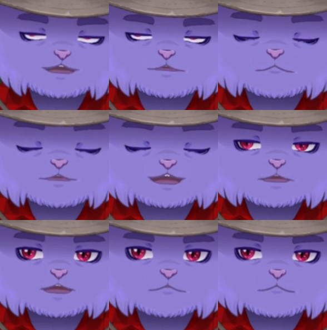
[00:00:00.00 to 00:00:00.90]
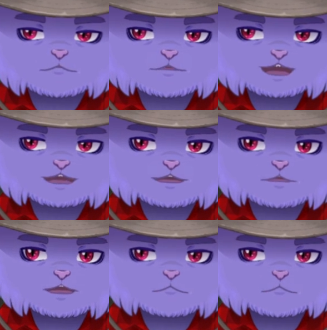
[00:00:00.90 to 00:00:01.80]
sorts of weird
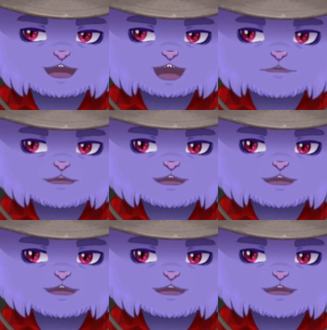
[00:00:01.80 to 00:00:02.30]
frauds involved.